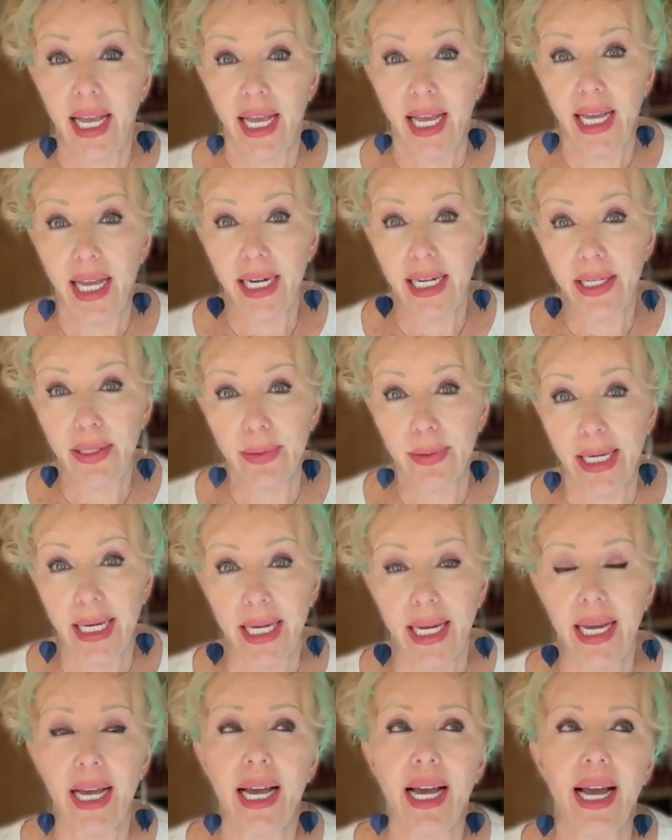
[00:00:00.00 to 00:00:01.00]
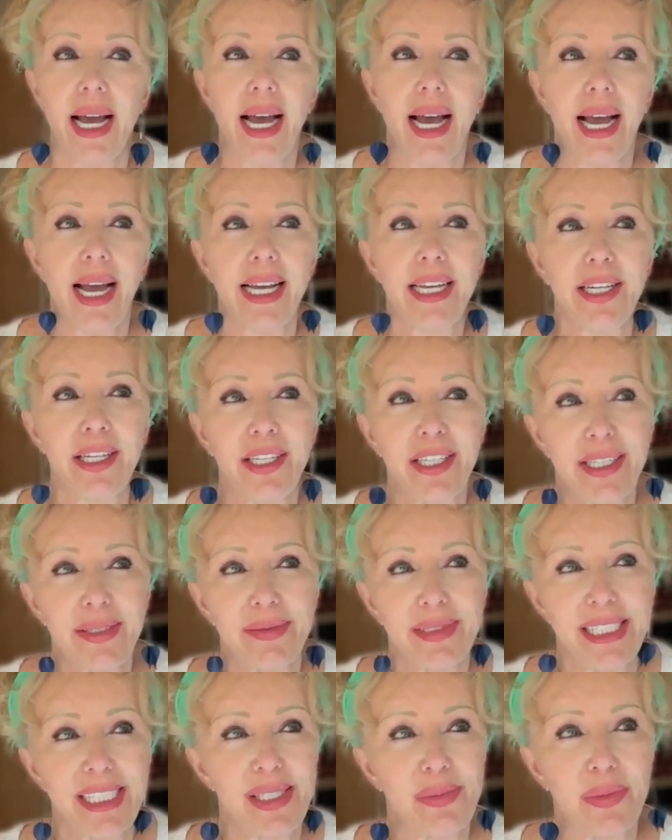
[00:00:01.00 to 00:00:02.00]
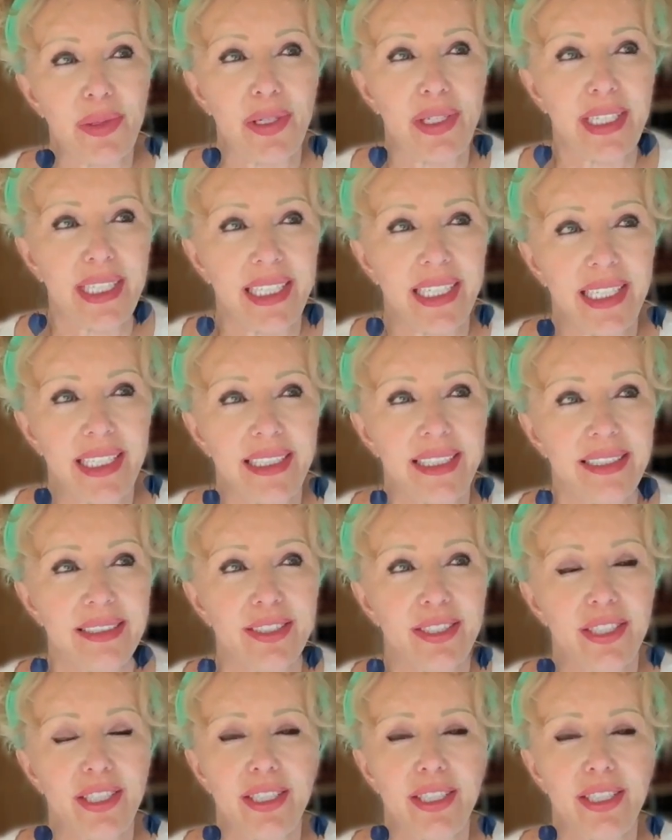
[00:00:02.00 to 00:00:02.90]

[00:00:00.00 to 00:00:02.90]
Anyway, I got up this morning and I thought,